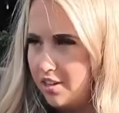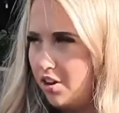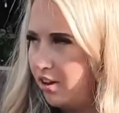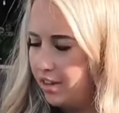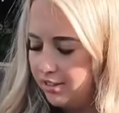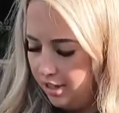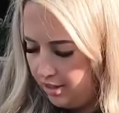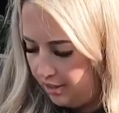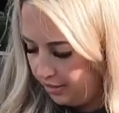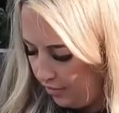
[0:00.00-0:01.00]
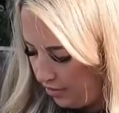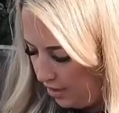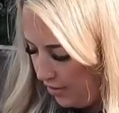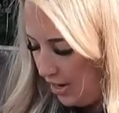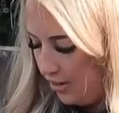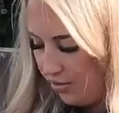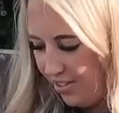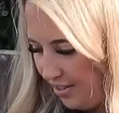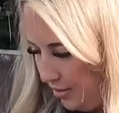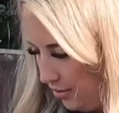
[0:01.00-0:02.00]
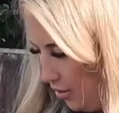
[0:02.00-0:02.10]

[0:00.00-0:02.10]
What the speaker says: You can't get certain things off without getting other things